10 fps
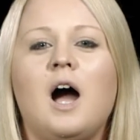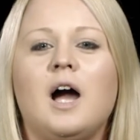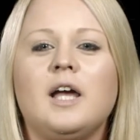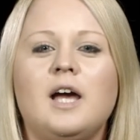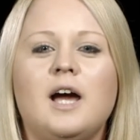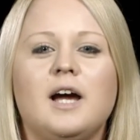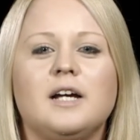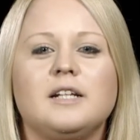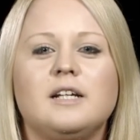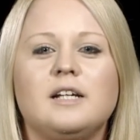I
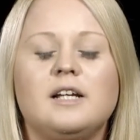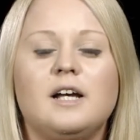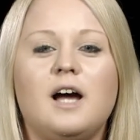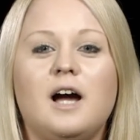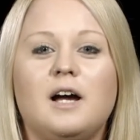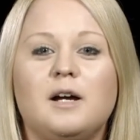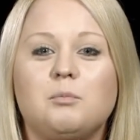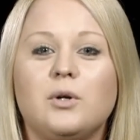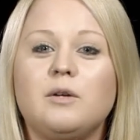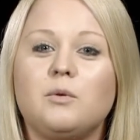had a
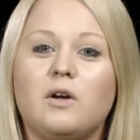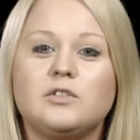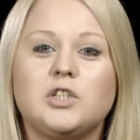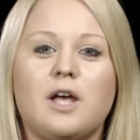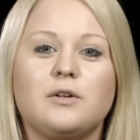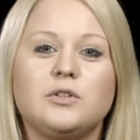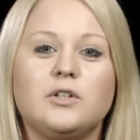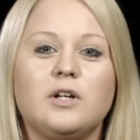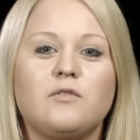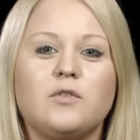pretty rough
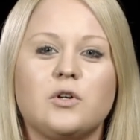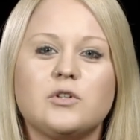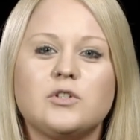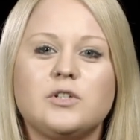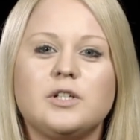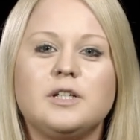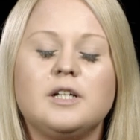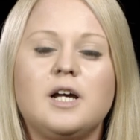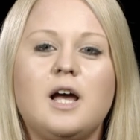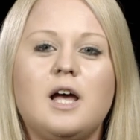childhood at first.
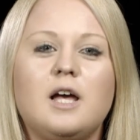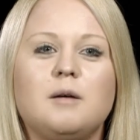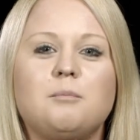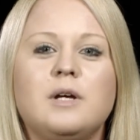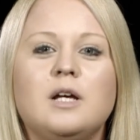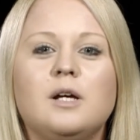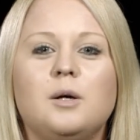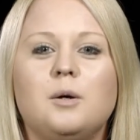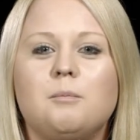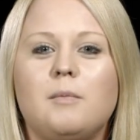
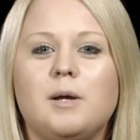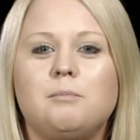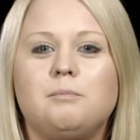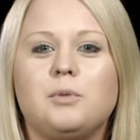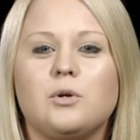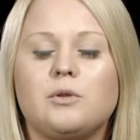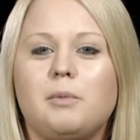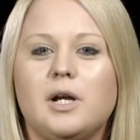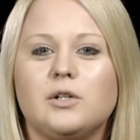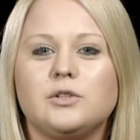My birth
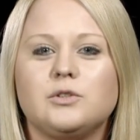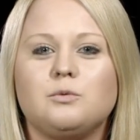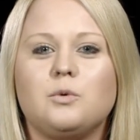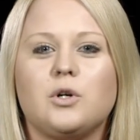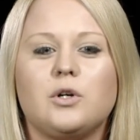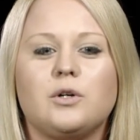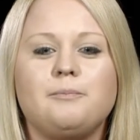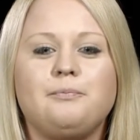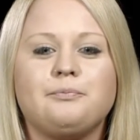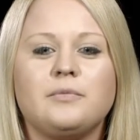parents were
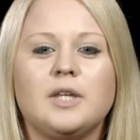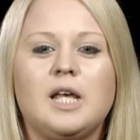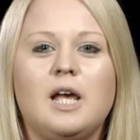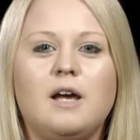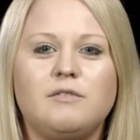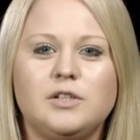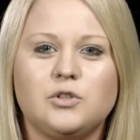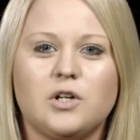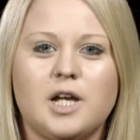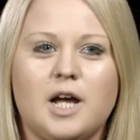heavy
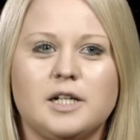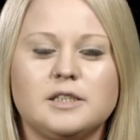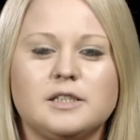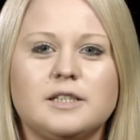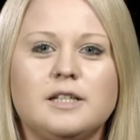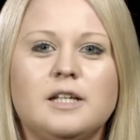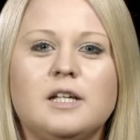drug addicts.